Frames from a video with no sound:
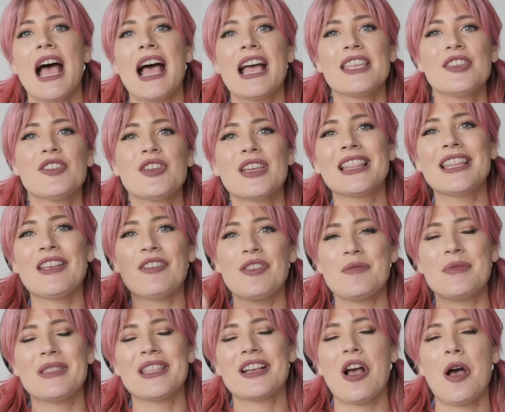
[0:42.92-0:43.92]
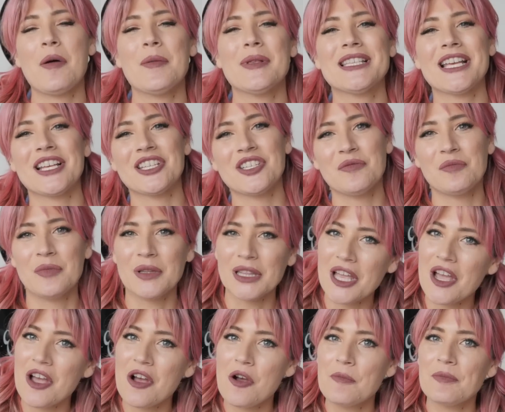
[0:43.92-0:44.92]
You can leave them in the comment section
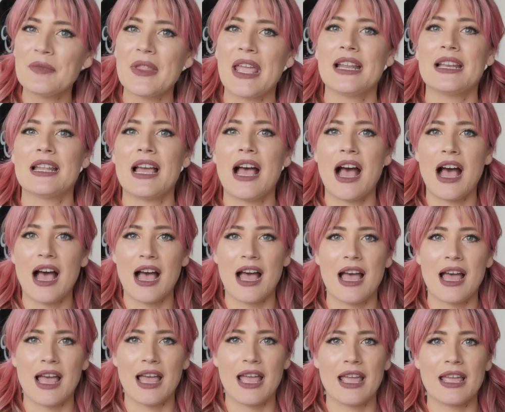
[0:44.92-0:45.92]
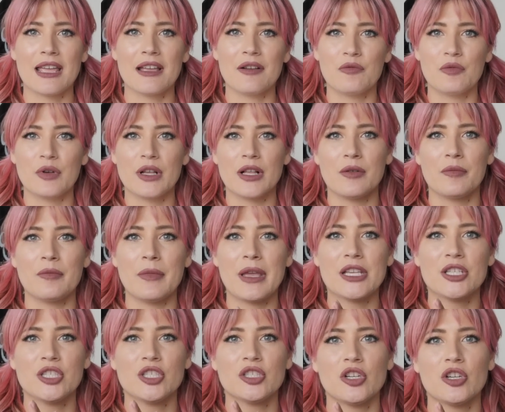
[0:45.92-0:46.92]
below, and I will make
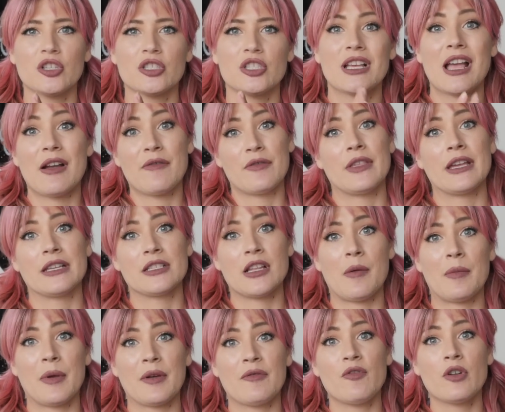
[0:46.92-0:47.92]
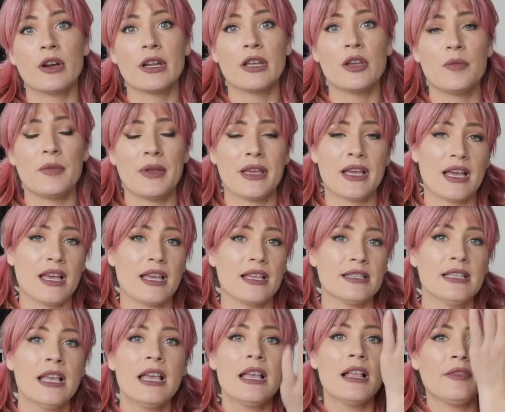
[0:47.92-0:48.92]
sure to cover that topic for you because
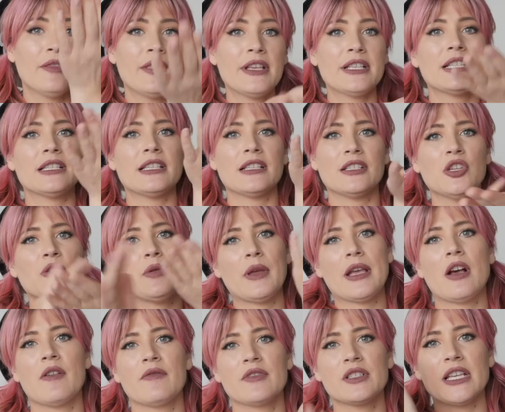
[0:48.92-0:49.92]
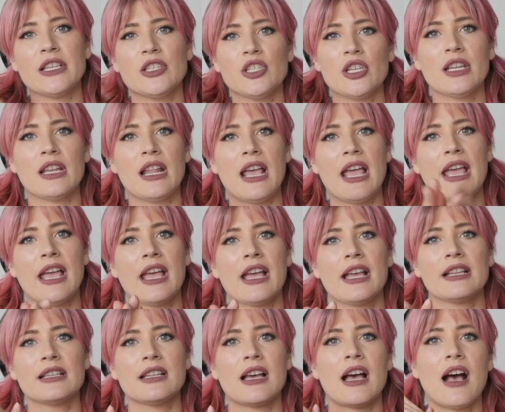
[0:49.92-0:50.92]
this is a two-way conversation
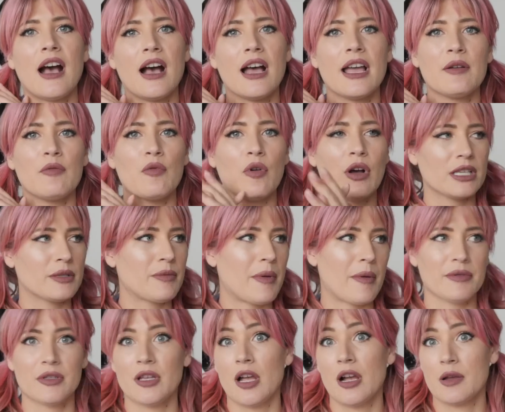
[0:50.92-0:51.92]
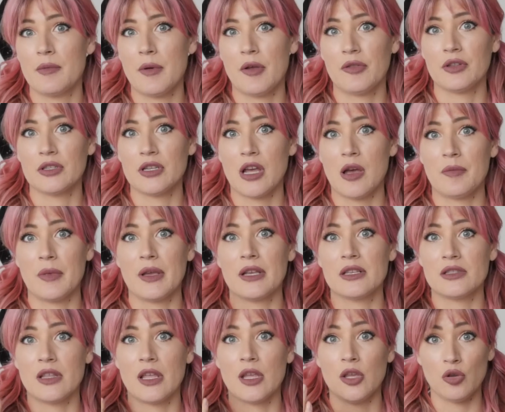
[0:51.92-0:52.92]
and I want to be able to talk about the topics
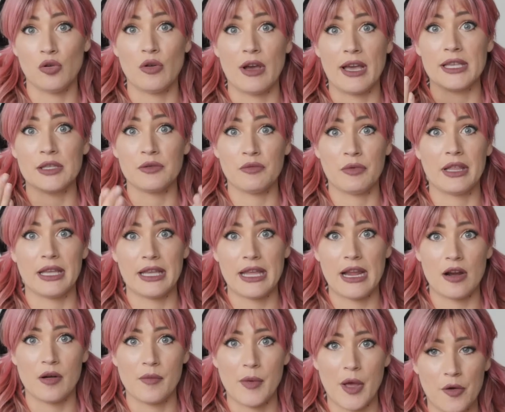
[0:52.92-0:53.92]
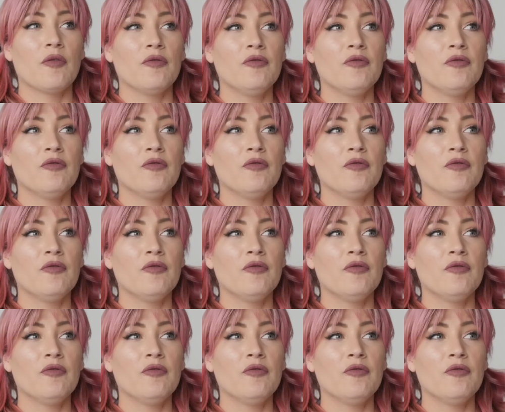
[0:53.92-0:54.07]
that you guys really care about.